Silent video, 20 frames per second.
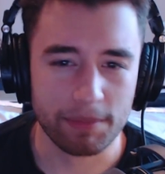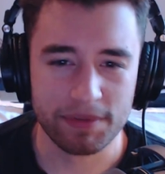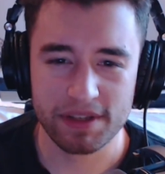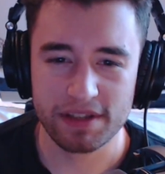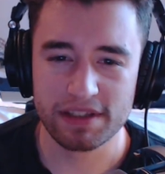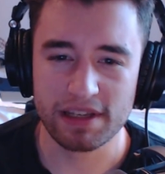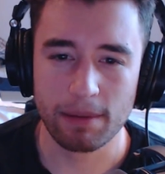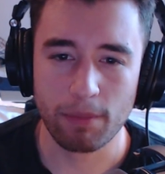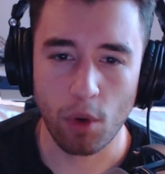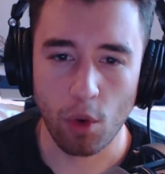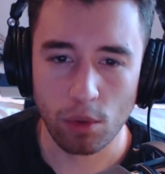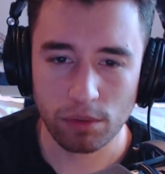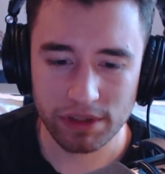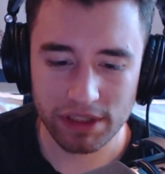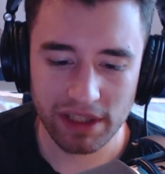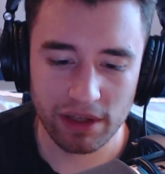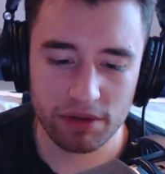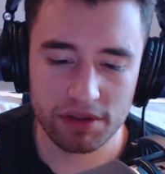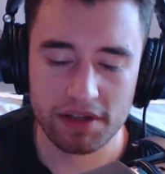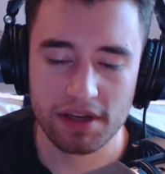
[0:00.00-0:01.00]
Since I'm
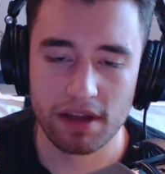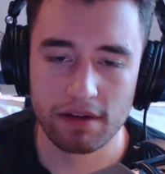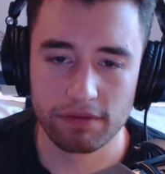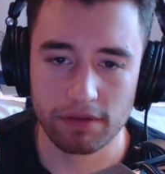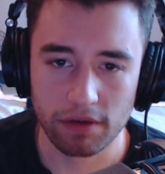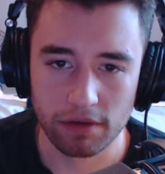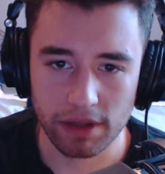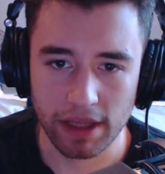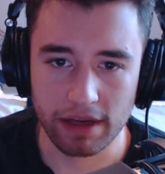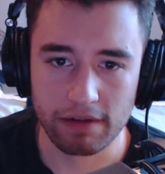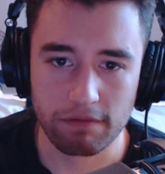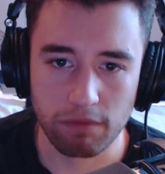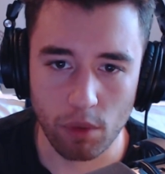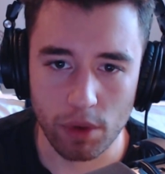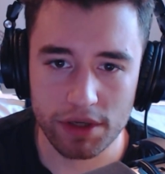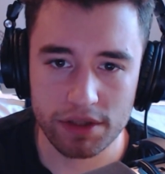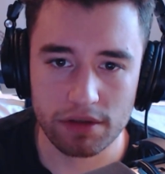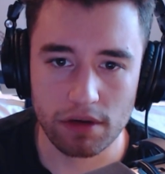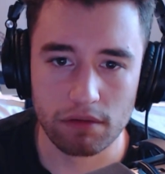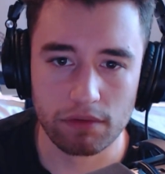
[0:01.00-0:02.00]
only using it for like
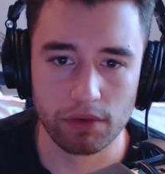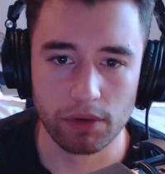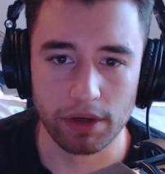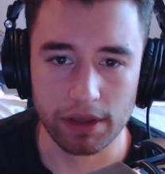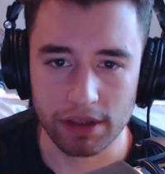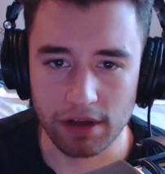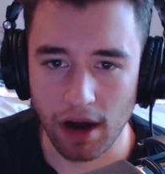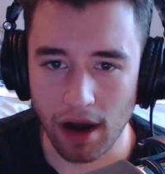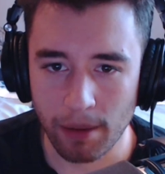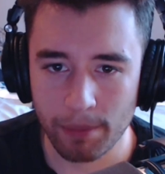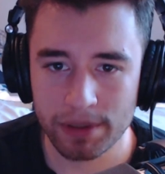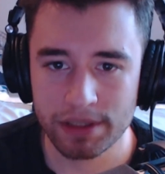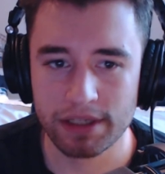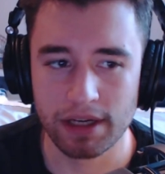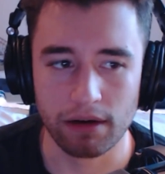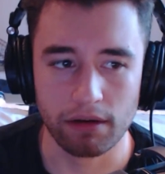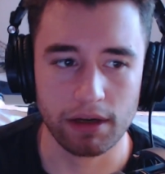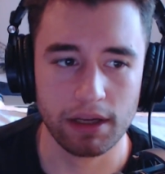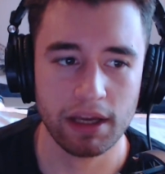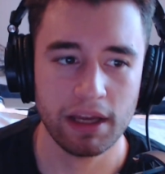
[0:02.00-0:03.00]
voiceover and
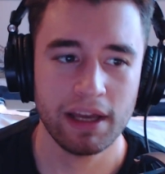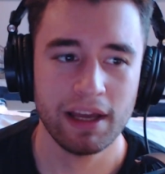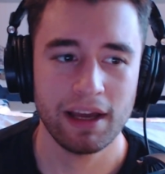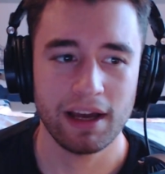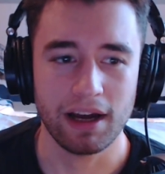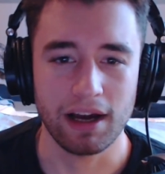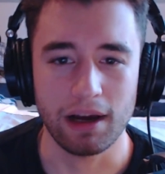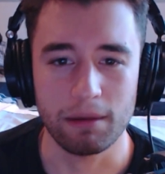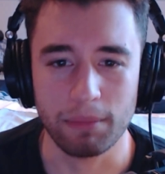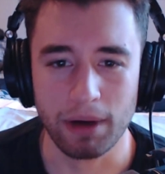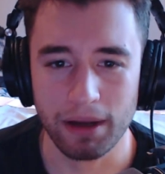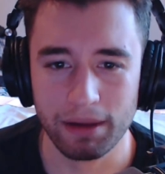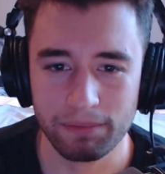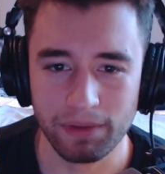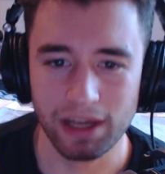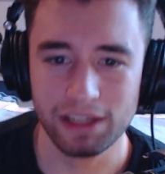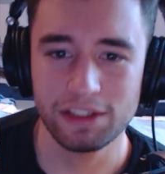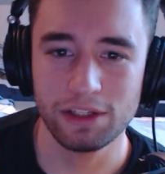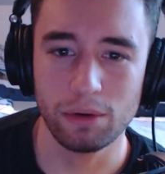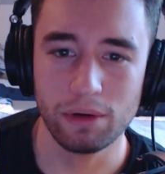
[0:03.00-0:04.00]
commentary,
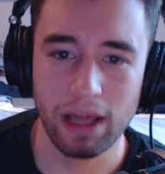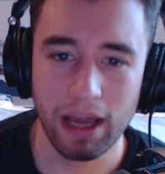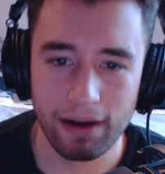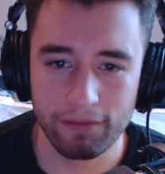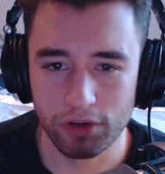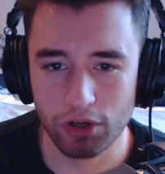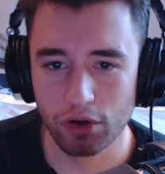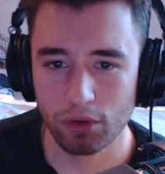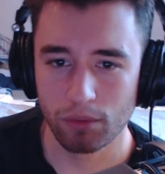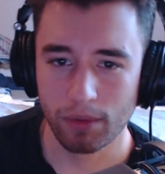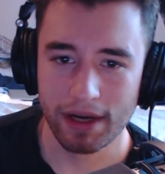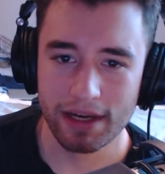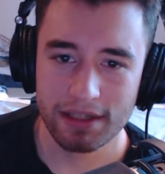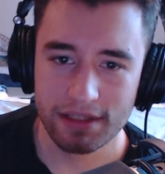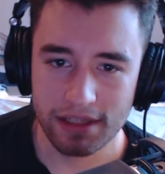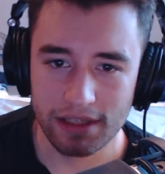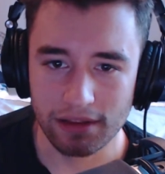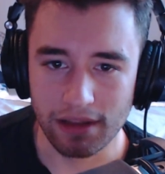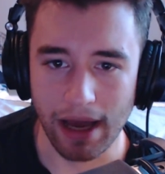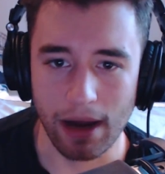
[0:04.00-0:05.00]
I don't have a
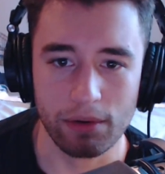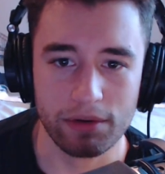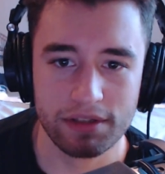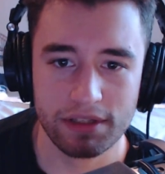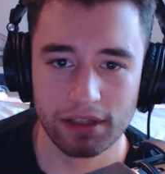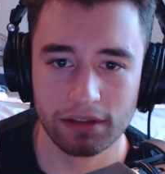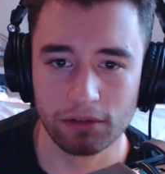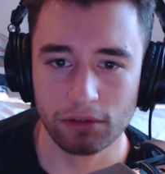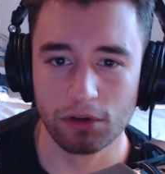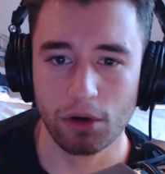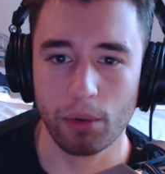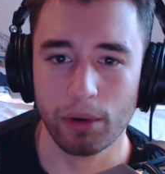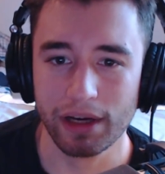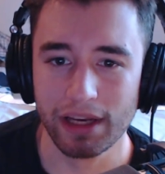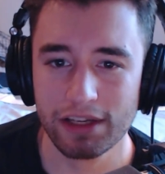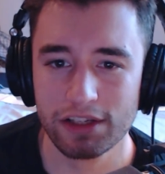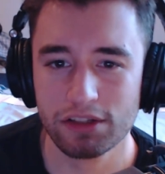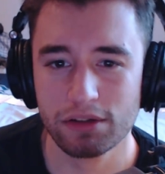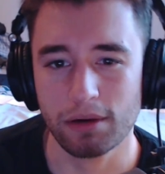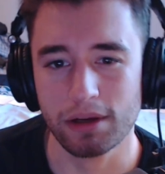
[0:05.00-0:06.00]
crazy loud signal
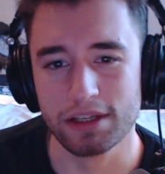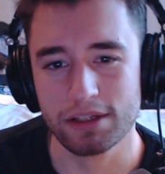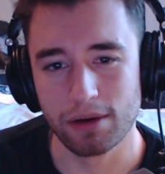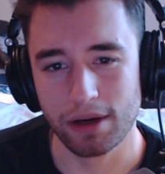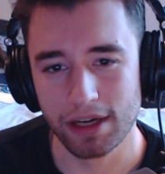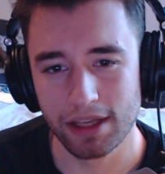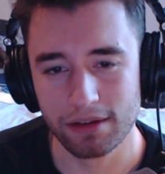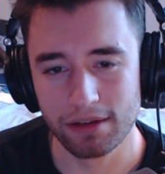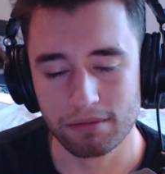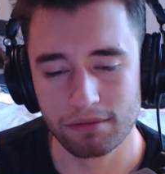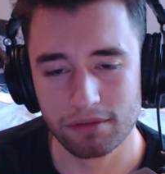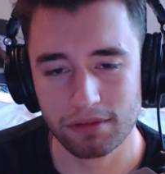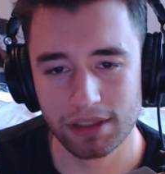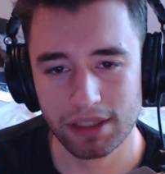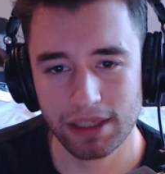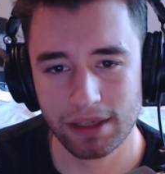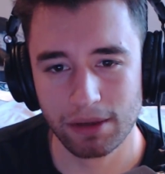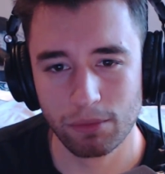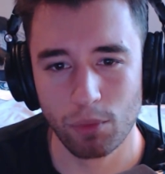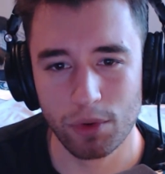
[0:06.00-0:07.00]
going into it, so
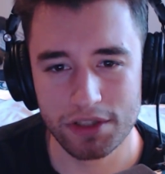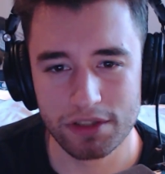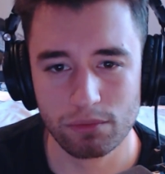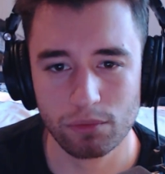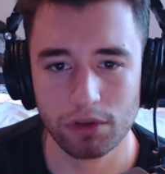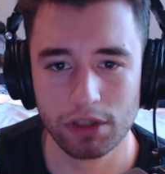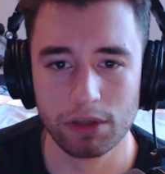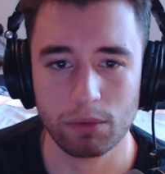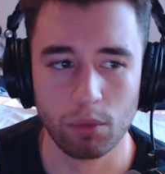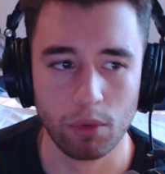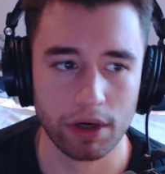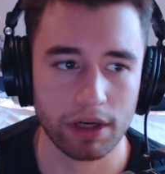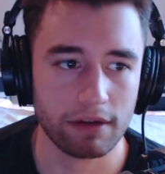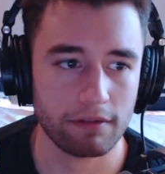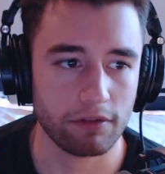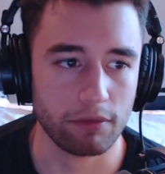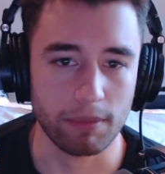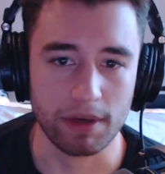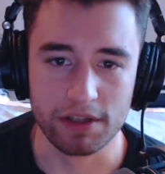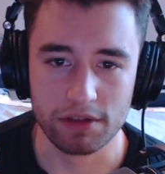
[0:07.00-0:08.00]
it wasn't really
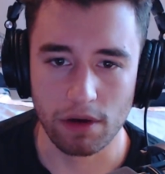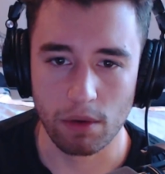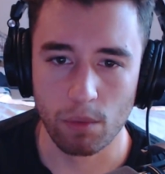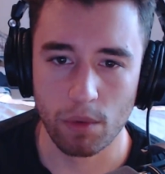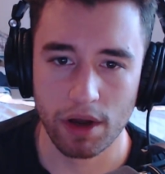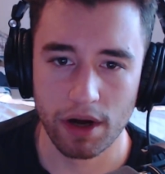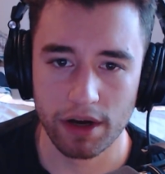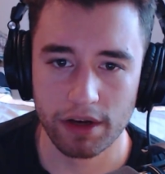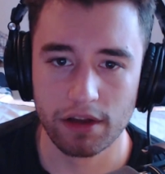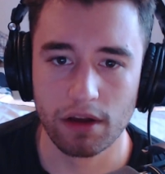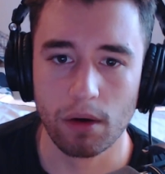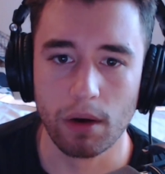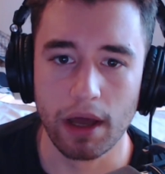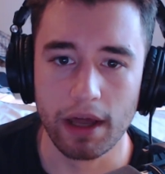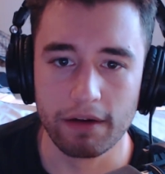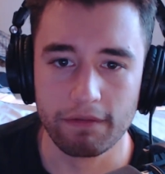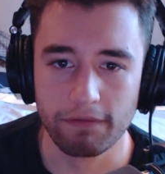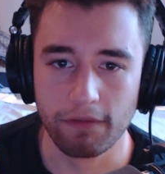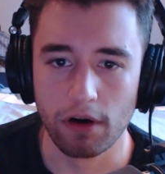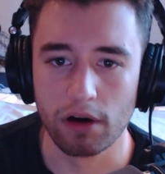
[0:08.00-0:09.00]
working for me. So I wanted to go
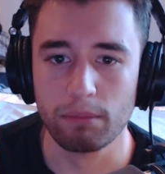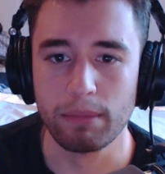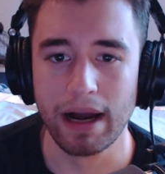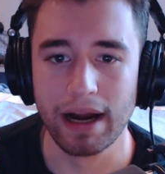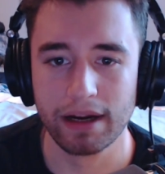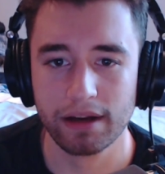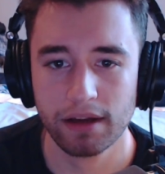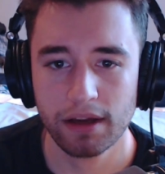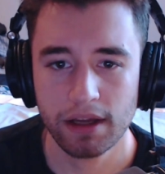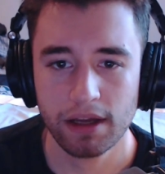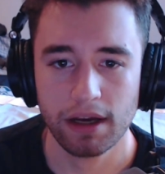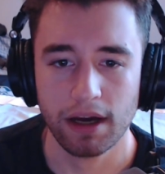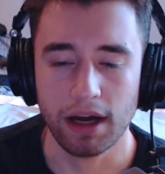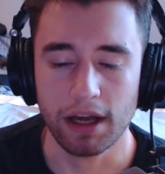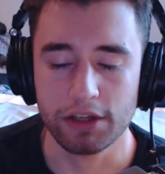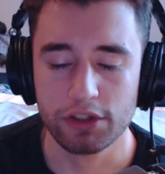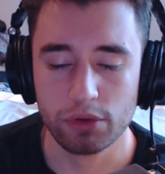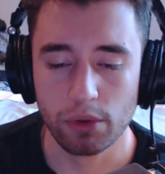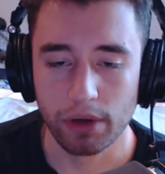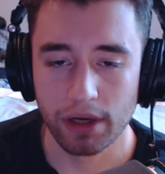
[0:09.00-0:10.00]
ahead and fall back
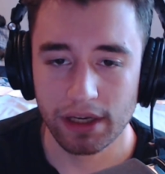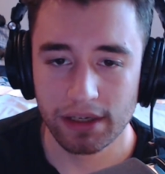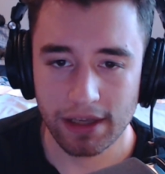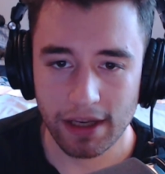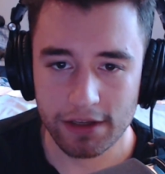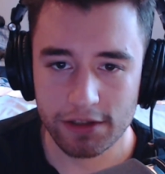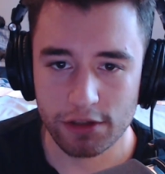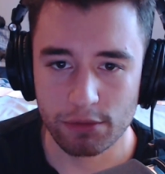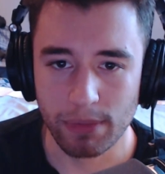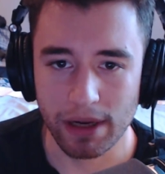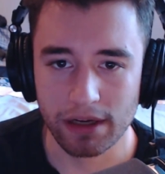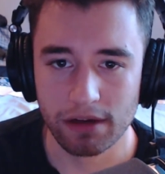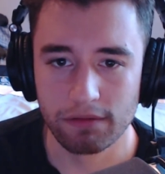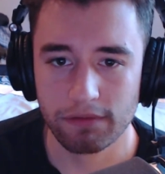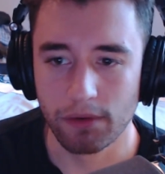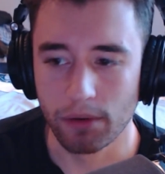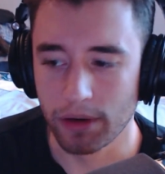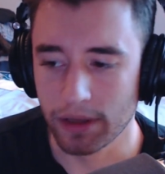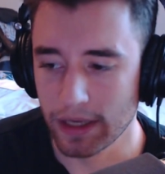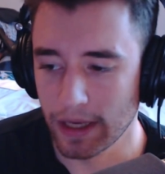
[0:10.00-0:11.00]
to a condenser
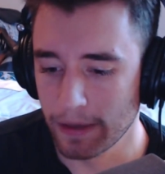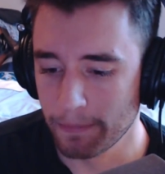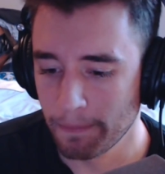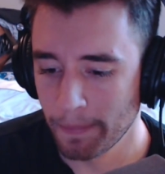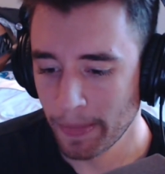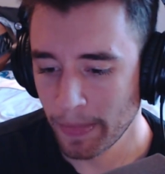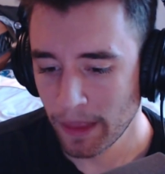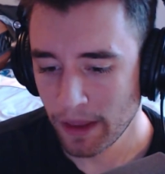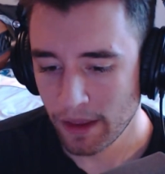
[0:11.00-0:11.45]
microphone again.